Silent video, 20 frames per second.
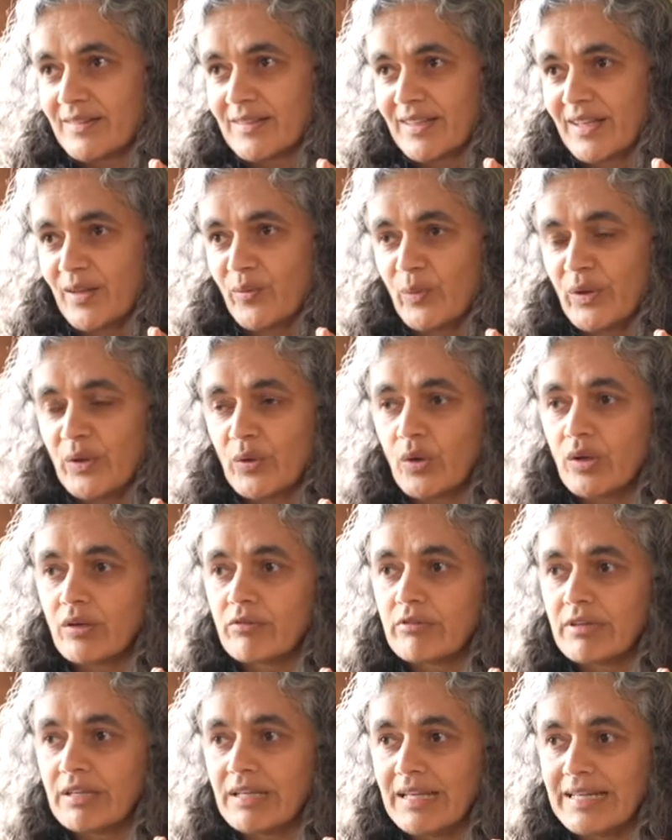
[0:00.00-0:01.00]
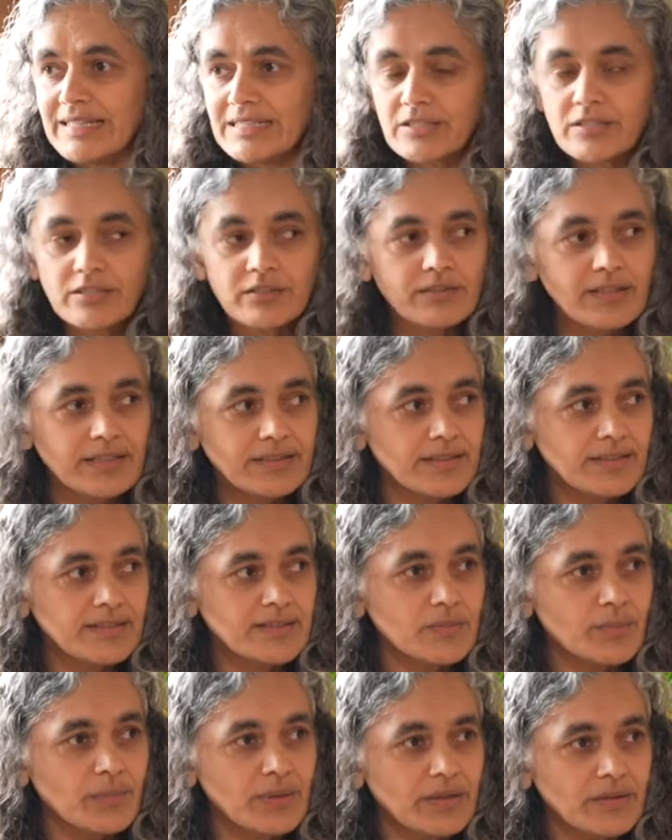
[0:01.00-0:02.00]
Can we all relate to that
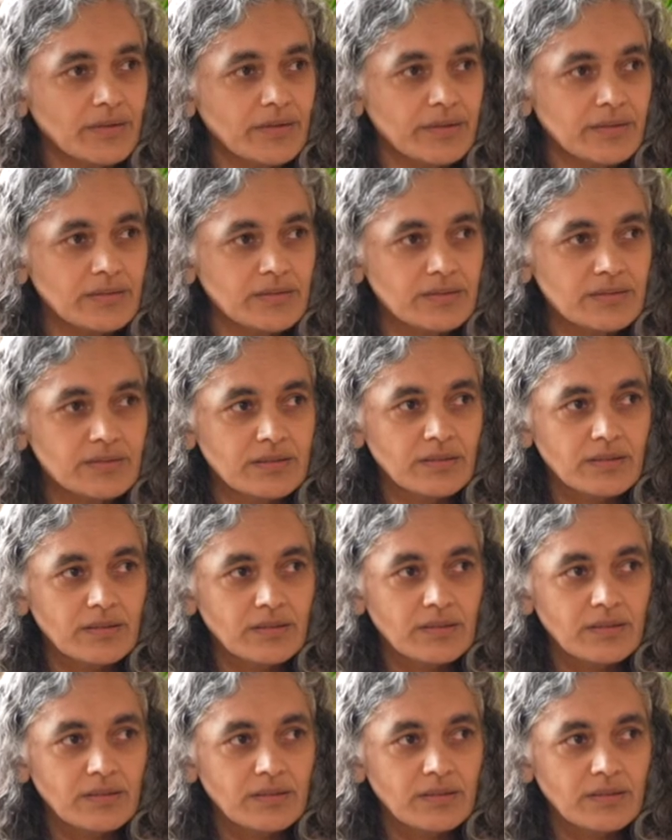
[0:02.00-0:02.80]
experience?